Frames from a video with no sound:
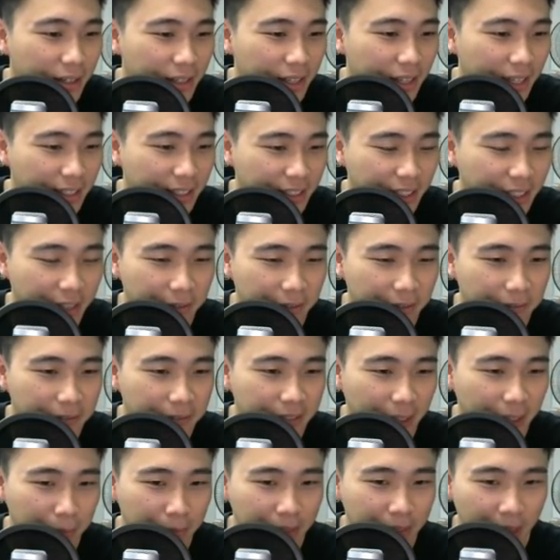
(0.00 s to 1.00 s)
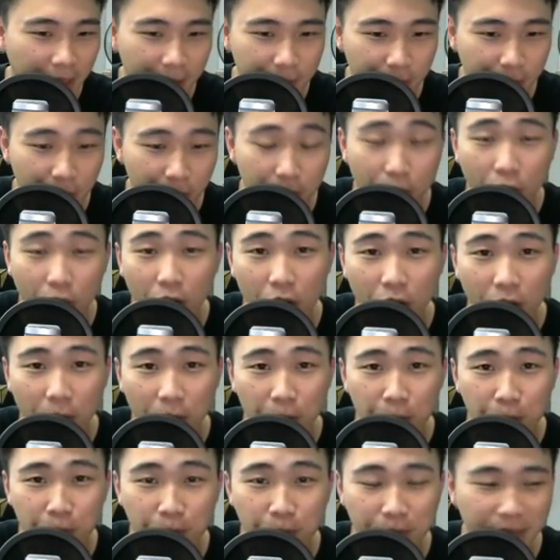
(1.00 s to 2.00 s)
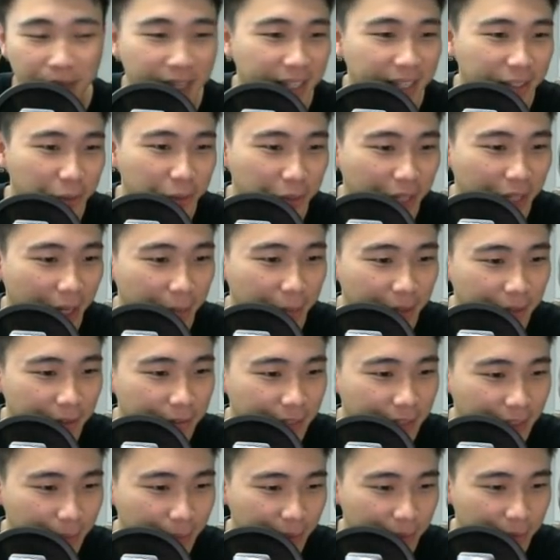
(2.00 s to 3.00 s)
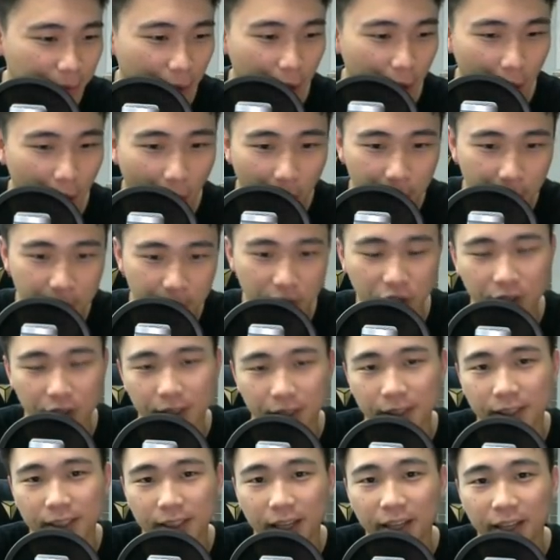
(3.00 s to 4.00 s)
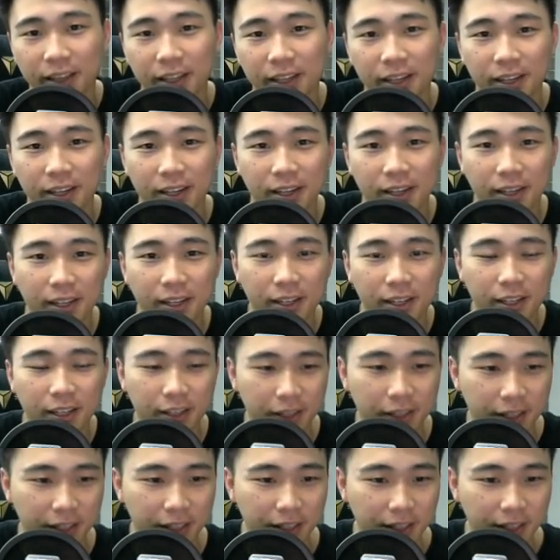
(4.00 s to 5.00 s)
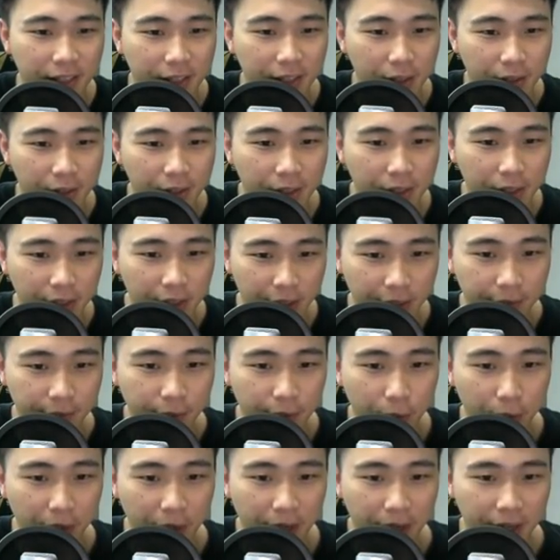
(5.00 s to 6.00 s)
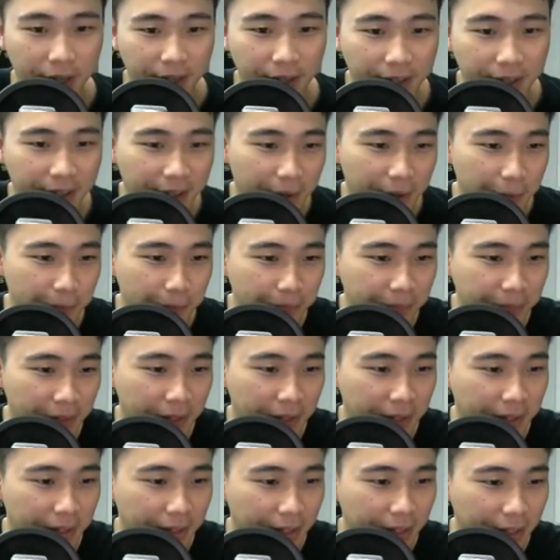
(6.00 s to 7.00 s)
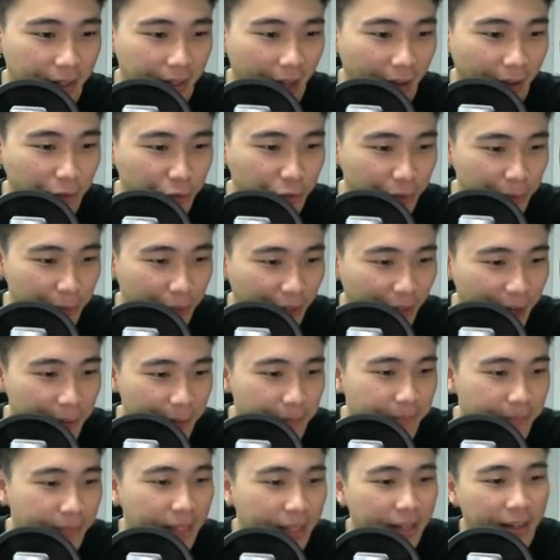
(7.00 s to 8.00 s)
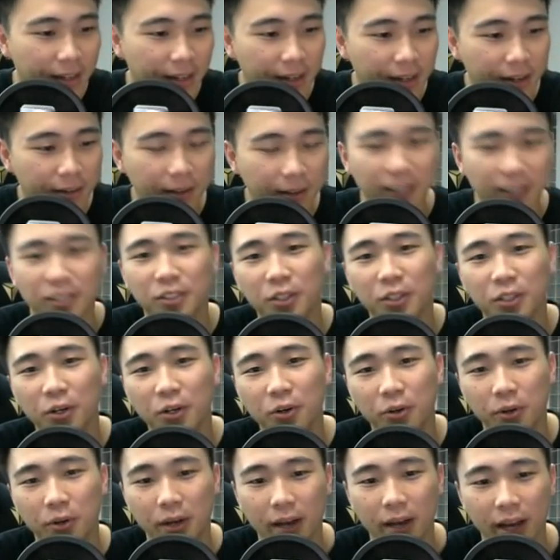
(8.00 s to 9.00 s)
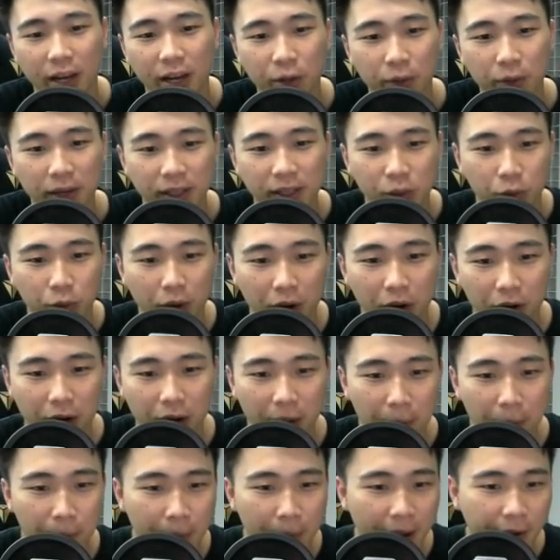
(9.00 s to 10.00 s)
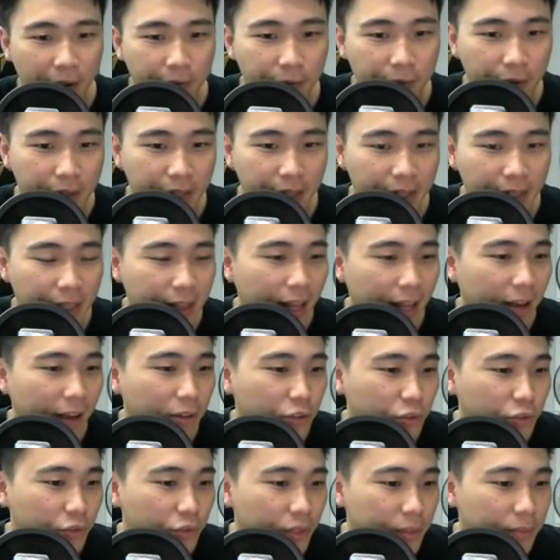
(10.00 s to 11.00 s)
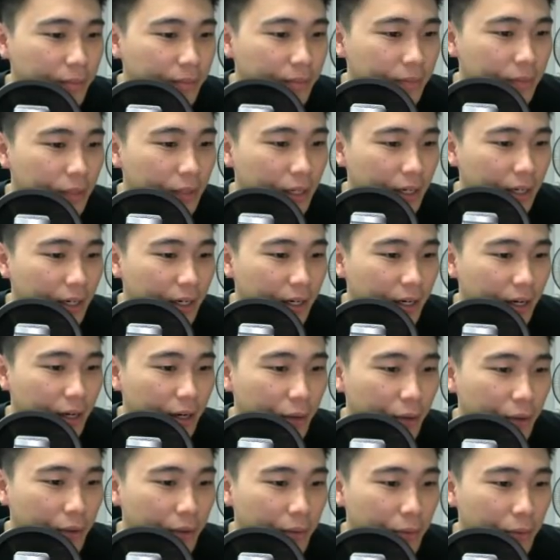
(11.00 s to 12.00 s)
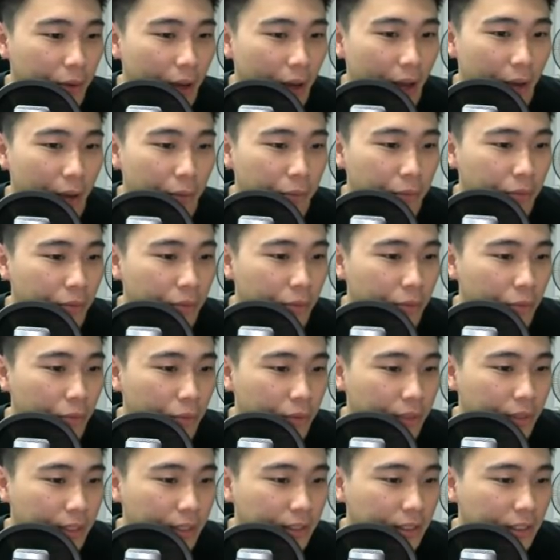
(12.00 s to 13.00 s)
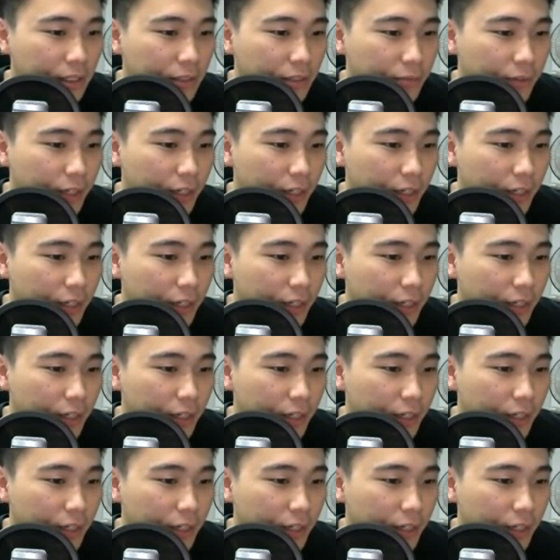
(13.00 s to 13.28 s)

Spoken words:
let's give some time for more players to come in first before we officially start the giveaway live stream, okay? Right, so anyways, welcome back for another live stream. And this is